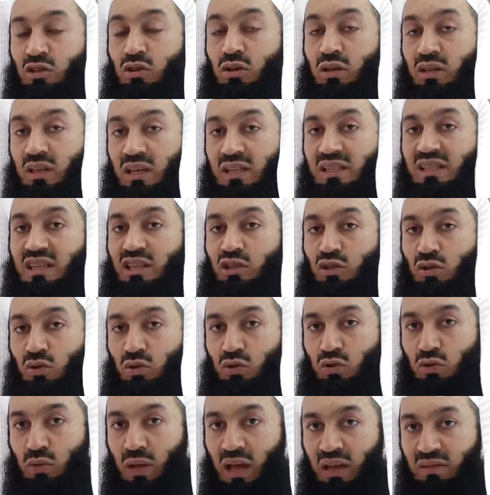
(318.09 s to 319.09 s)
yes, it's
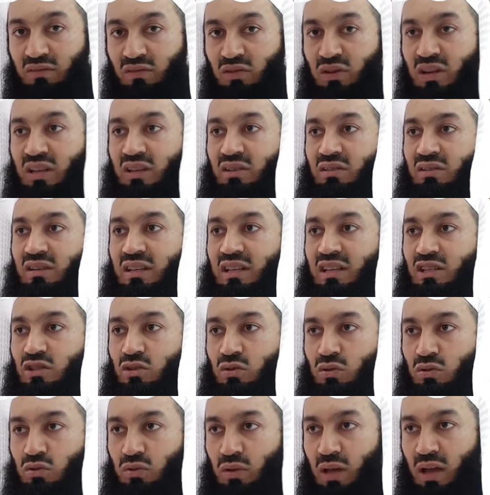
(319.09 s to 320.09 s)
good to have greenery.
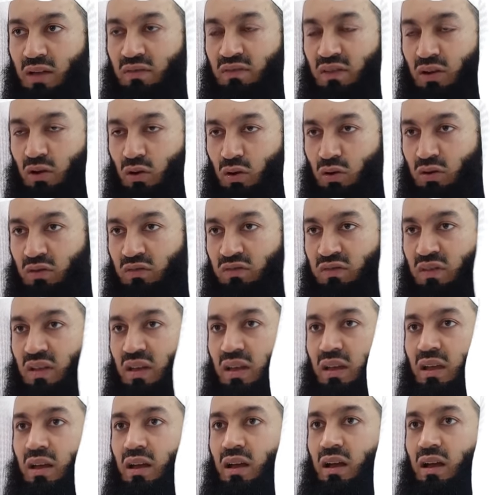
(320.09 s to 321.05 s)
It's good to have a lot of,